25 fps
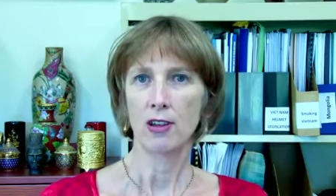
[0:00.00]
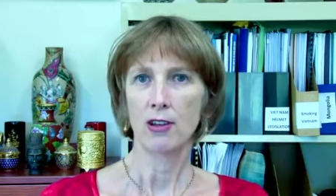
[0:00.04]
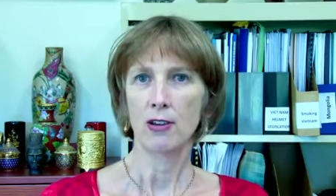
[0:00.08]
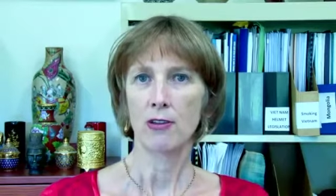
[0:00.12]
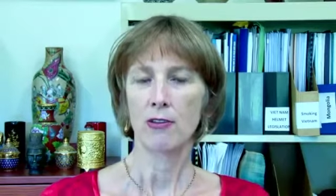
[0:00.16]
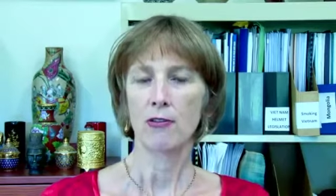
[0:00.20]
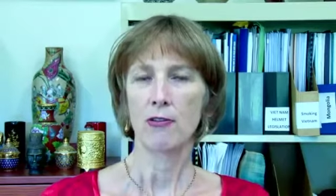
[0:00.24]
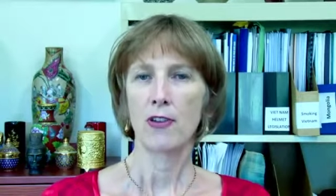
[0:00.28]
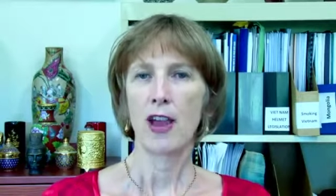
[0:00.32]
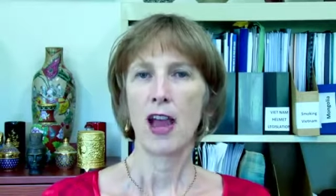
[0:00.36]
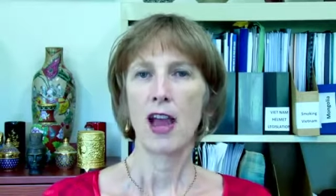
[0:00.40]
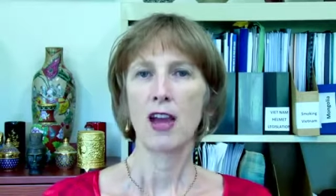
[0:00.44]

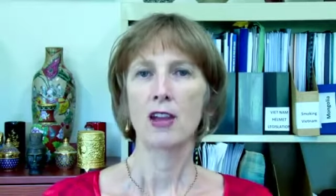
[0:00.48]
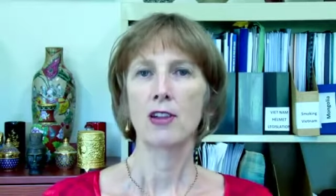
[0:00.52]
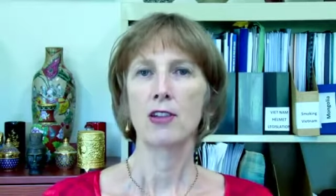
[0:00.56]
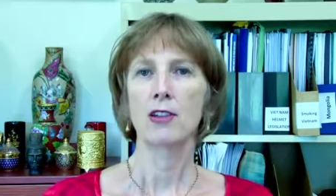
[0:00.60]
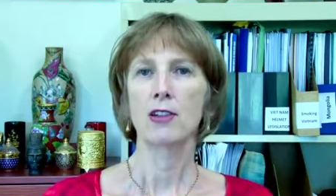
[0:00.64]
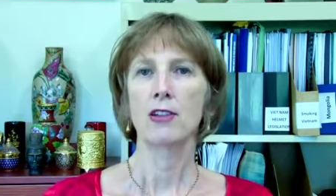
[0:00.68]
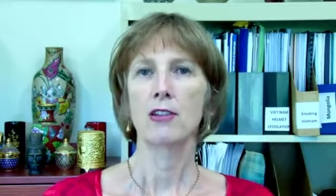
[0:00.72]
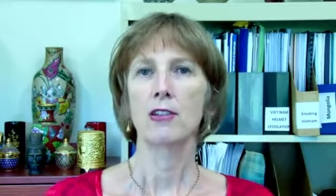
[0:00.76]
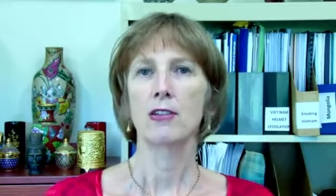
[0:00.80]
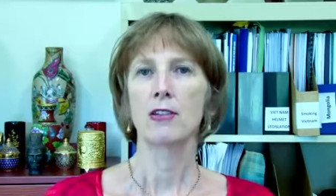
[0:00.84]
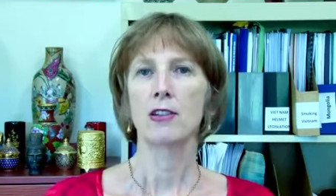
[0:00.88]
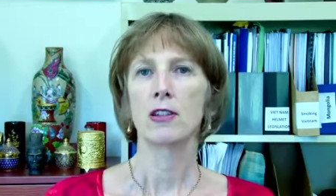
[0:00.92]

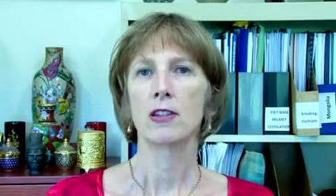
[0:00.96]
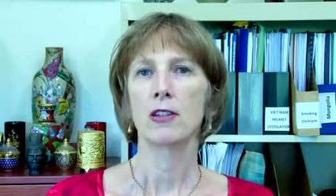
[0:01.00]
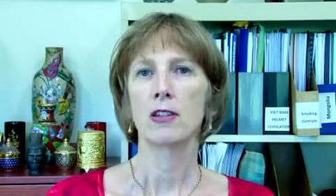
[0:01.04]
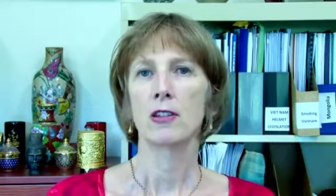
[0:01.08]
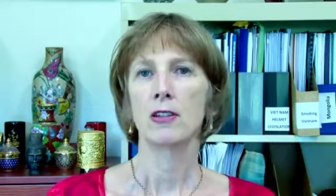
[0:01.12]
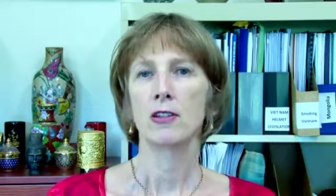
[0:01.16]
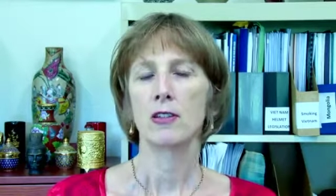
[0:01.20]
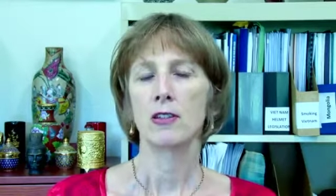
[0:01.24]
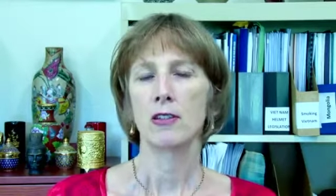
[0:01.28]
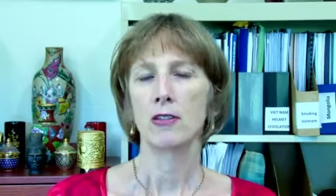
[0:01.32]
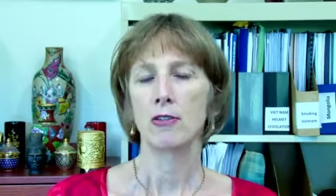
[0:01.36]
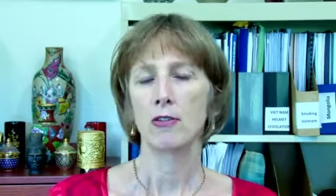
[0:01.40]
found
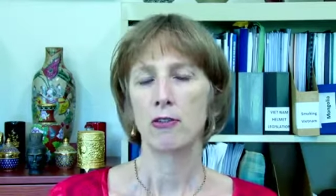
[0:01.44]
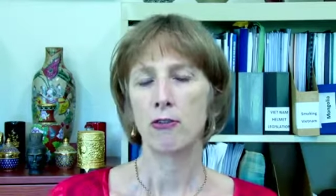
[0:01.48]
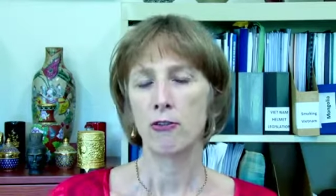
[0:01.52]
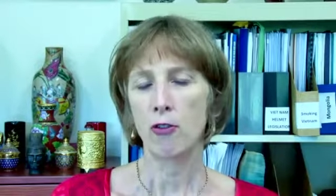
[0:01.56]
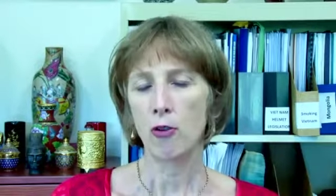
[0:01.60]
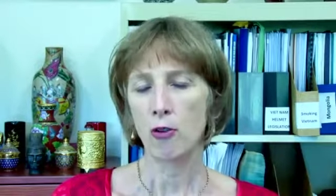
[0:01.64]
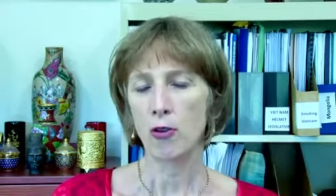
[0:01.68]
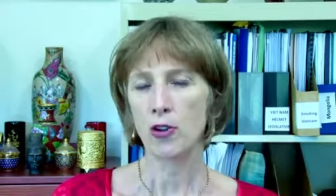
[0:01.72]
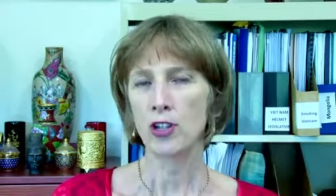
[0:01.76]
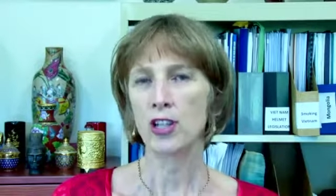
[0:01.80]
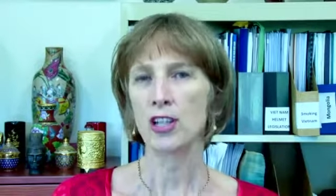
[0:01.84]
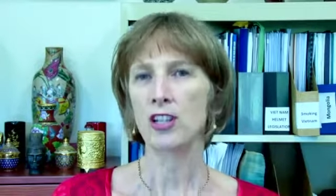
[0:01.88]

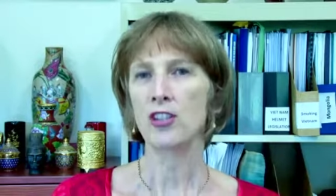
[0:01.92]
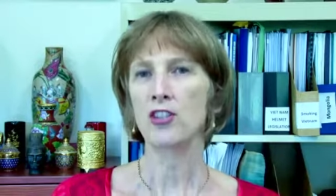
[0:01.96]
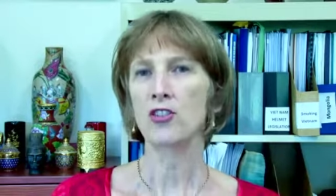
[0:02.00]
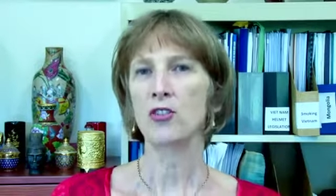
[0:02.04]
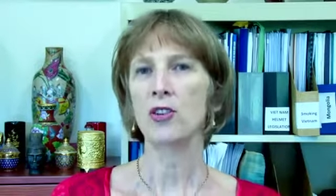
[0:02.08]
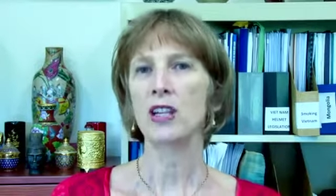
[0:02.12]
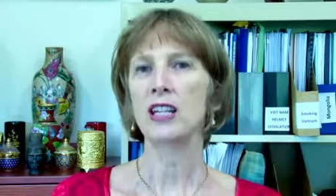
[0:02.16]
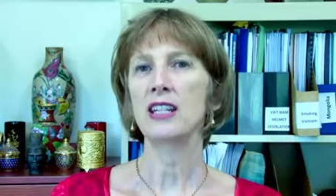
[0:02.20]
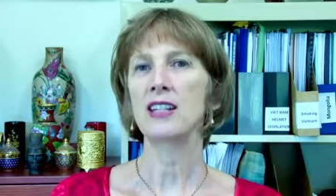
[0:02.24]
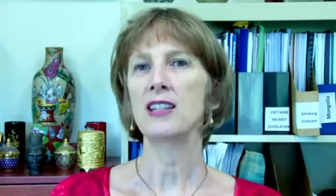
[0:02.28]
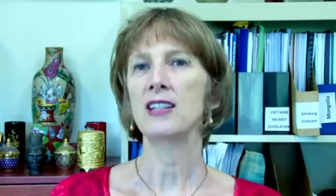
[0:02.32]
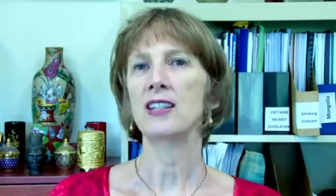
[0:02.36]

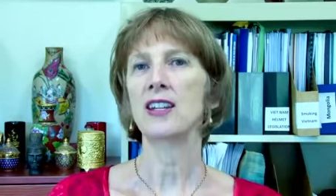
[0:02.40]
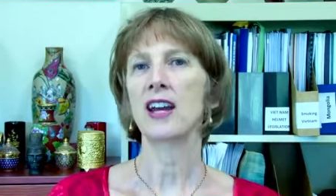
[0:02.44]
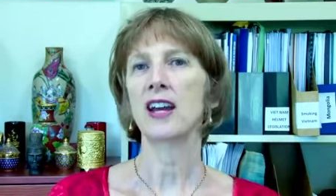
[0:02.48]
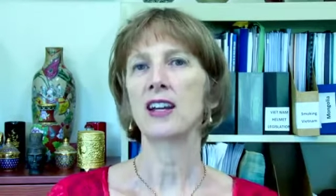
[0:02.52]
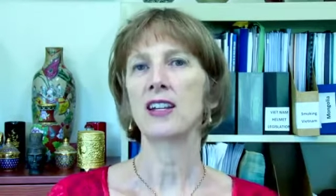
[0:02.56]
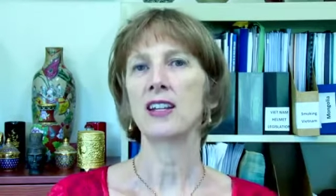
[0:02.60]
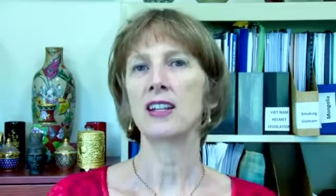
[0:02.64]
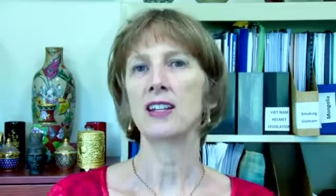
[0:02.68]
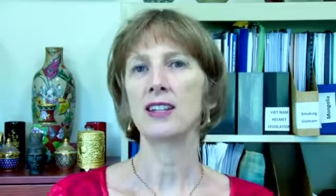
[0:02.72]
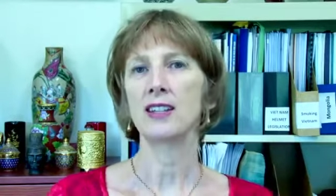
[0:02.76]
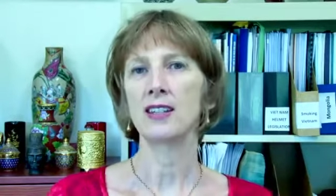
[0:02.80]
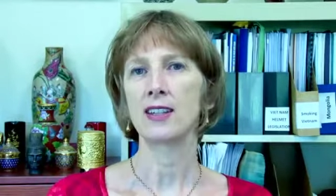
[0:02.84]
43
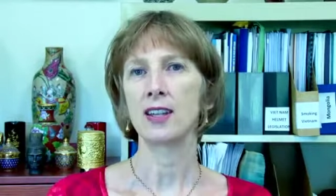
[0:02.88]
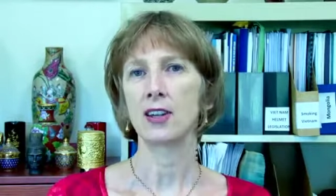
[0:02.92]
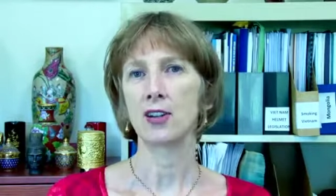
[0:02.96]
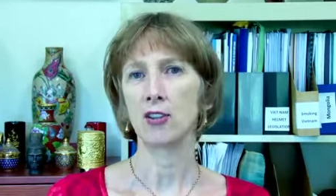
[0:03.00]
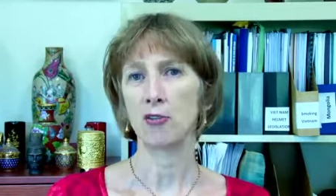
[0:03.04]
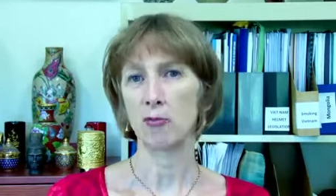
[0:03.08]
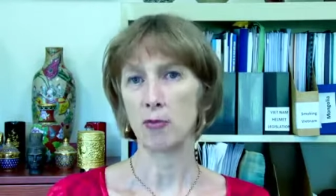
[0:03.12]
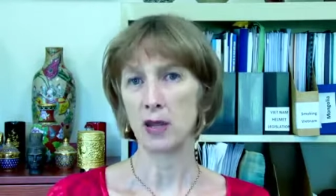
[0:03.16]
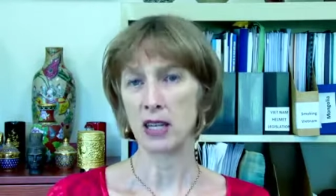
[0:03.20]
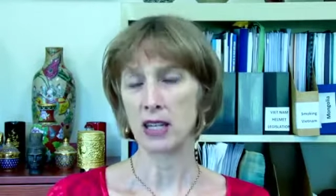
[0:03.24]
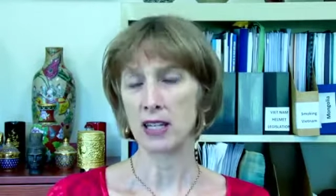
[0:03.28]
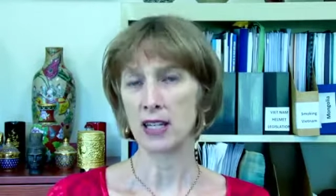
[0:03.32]
studies that
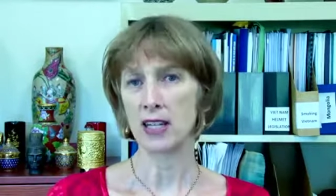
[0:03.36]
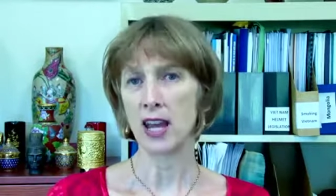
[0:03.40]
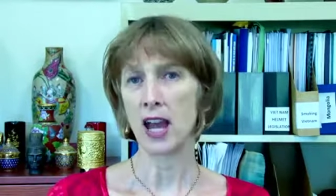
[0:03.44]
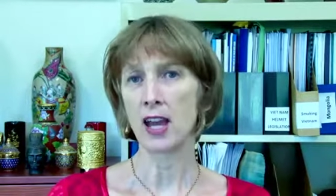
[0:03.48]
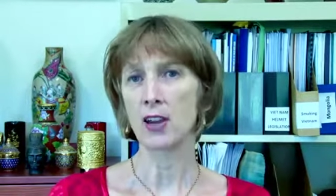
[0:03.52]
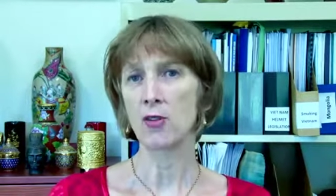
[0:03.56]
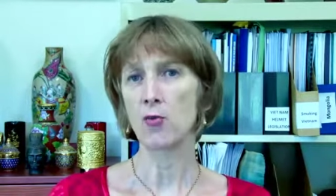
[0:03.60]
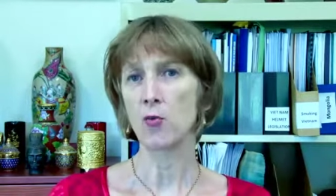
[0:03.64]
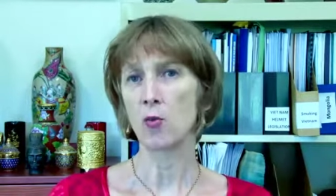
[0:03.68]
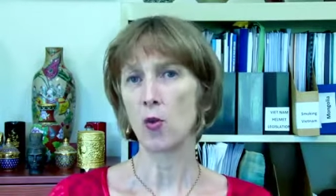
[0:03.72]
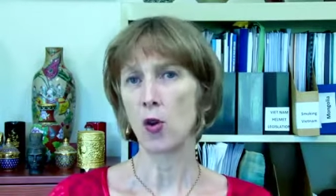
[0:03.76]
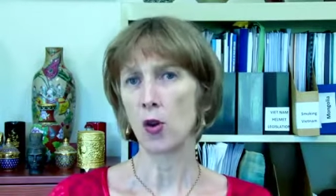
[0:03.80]
have been
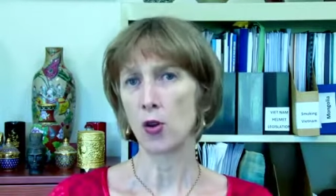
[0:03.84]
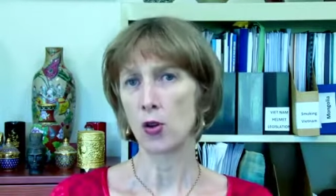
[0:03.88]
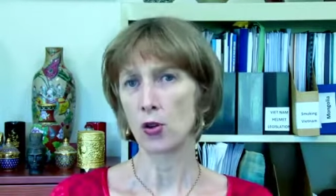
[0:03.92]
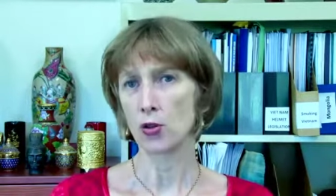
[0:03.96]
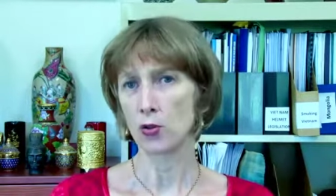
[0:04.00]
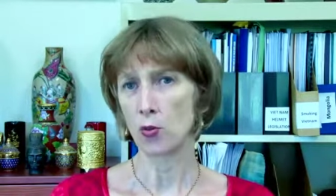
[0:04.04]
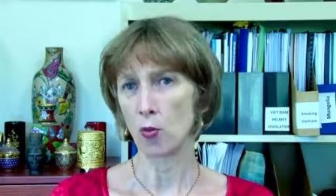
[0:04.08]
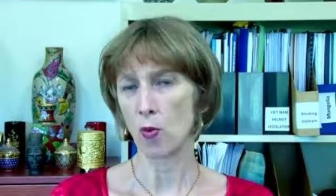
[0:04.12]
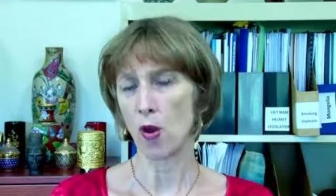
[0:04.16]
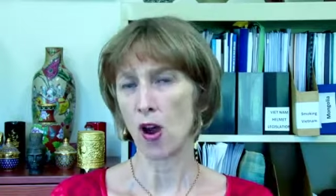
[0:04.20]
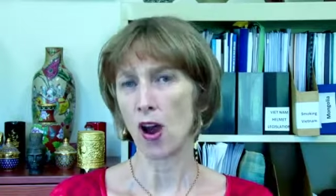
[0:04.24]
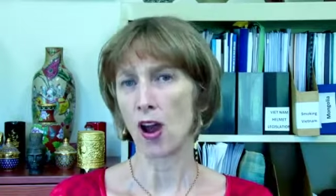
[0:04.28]
done
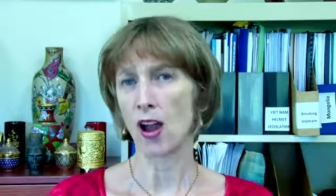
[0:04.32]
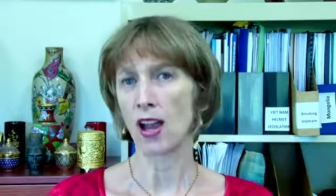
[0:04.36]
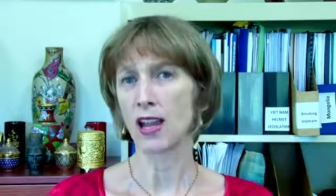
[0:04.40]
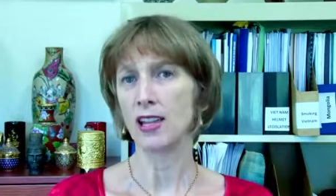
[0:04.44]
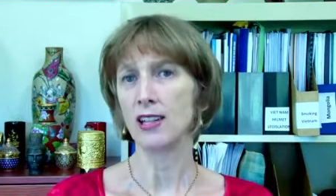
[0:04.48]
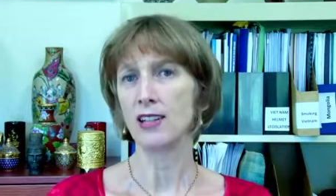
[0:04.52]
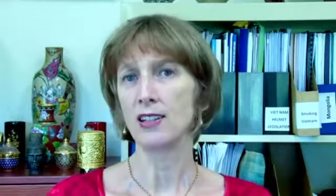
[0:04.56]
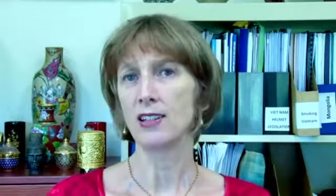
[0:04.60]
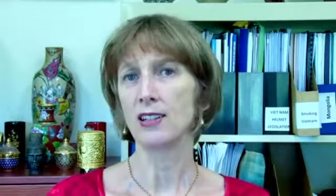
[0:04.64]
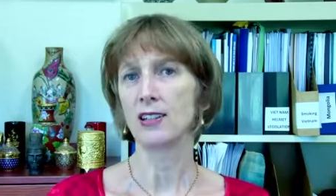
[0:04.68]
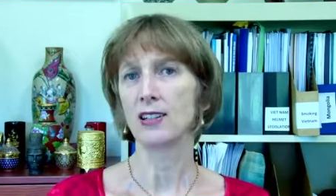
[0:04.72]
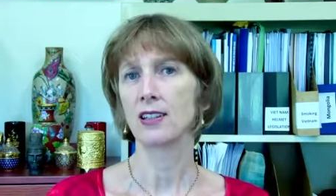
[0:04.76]
worldwide